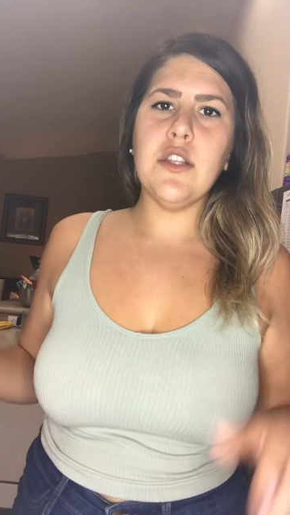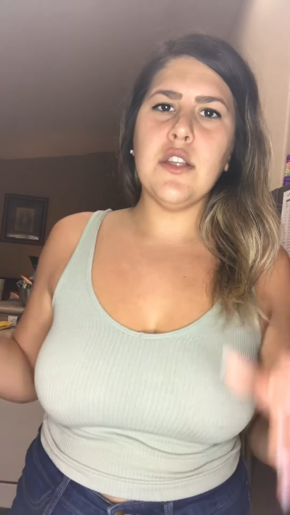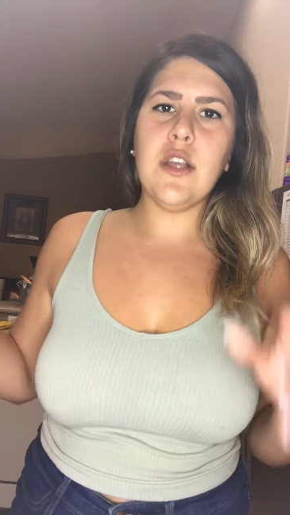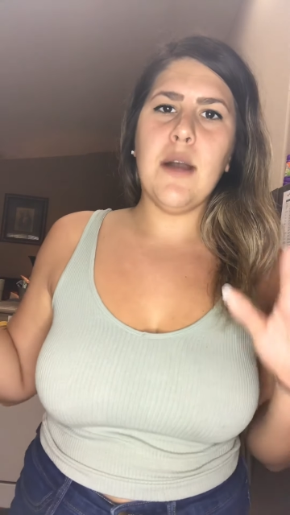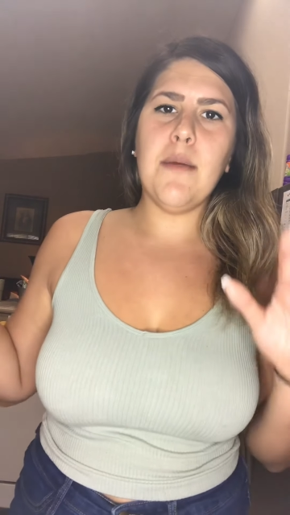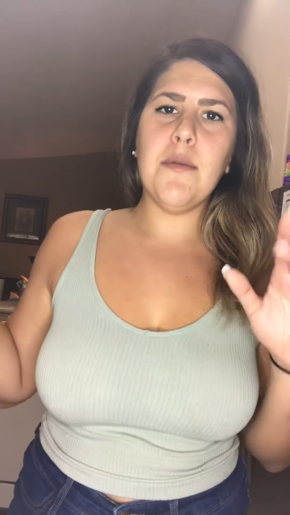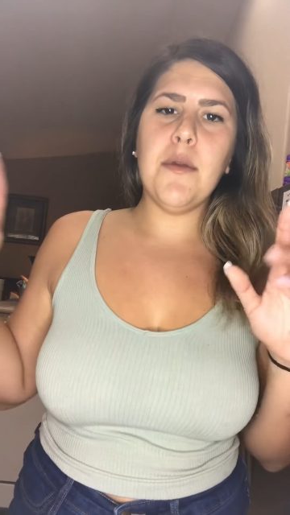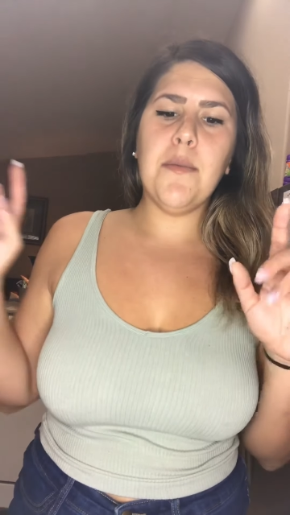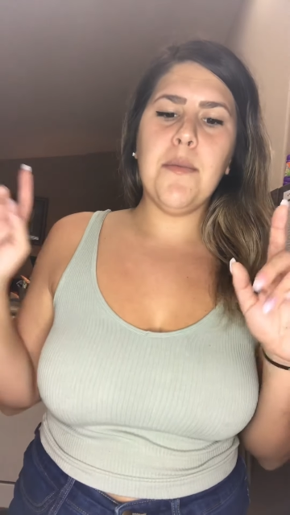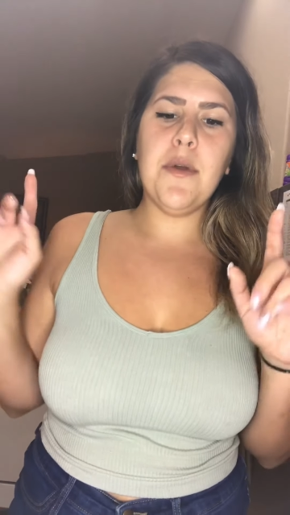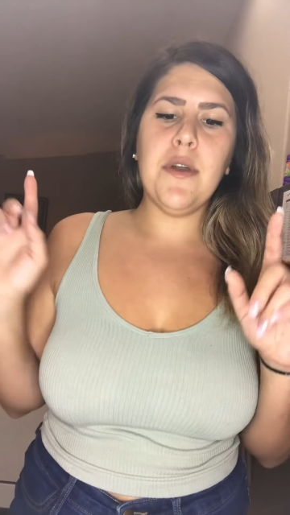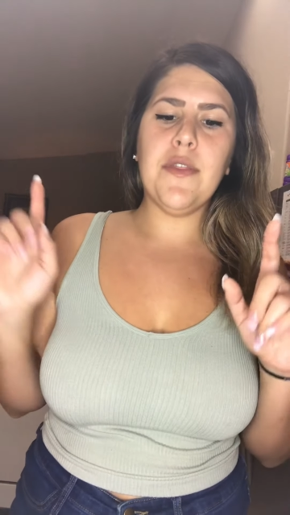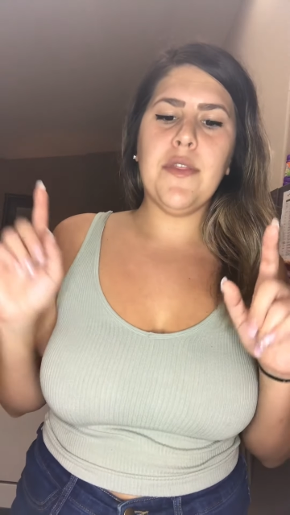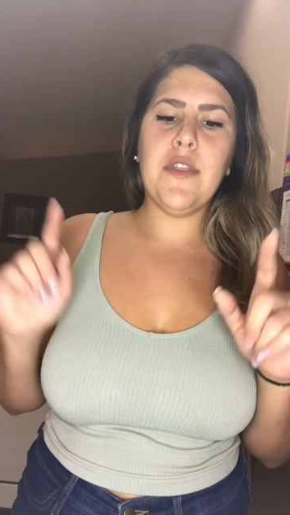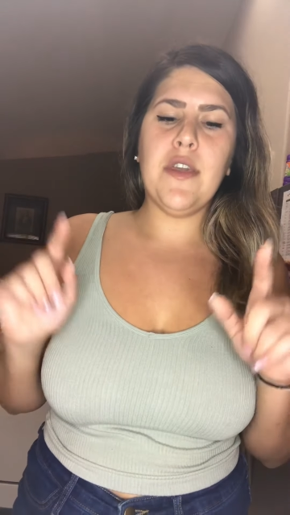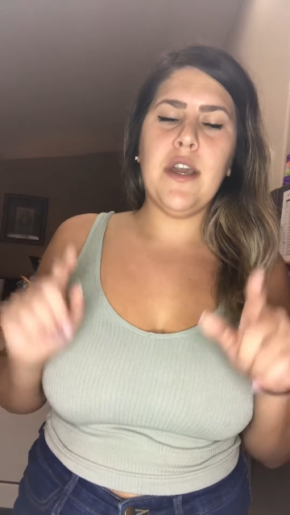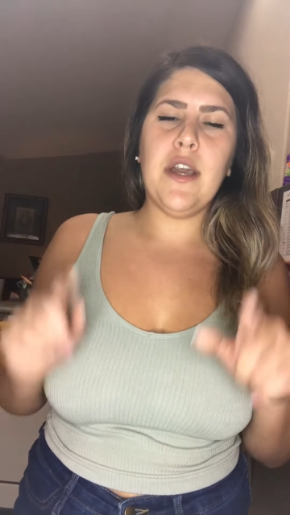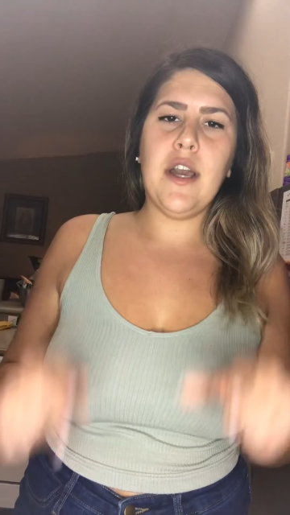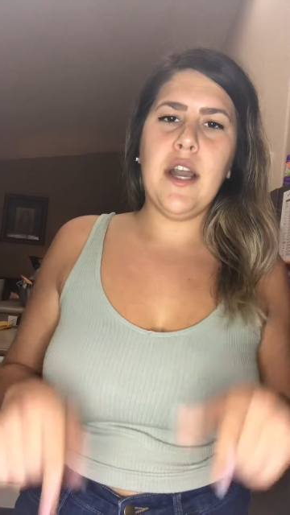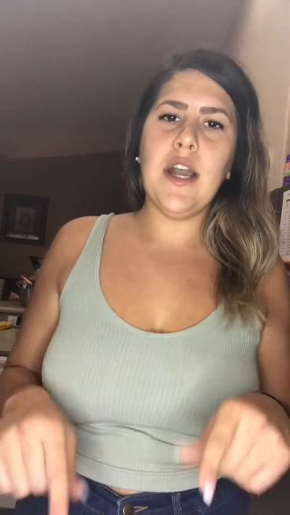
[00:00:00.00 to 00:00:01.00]
So I'm going to put
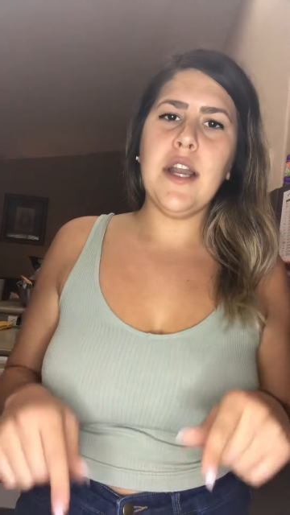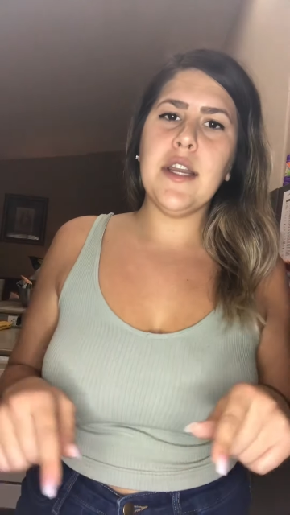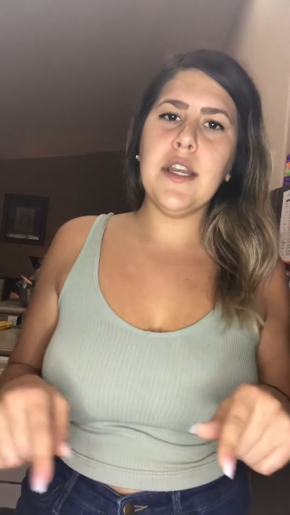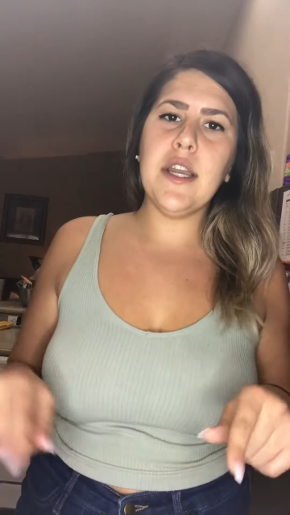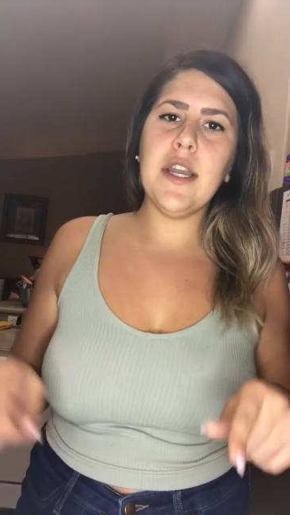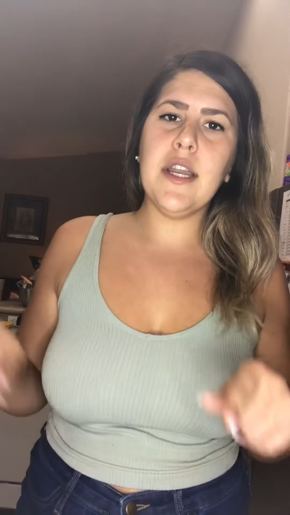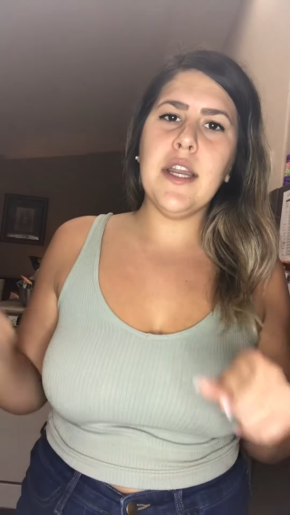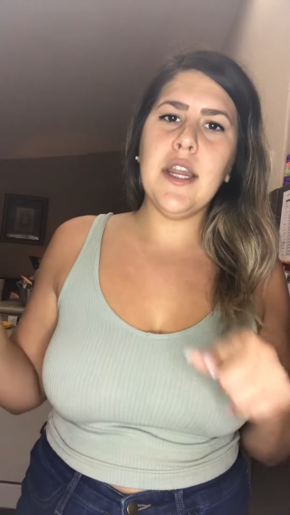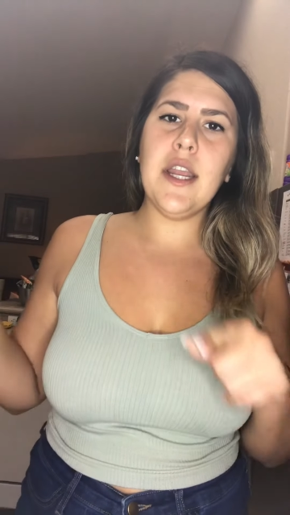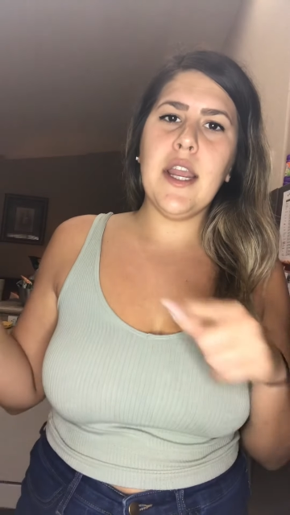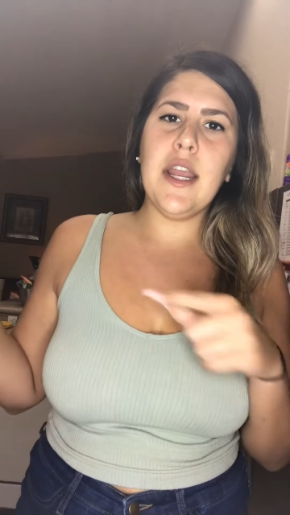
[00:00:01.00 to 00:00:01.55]
the onion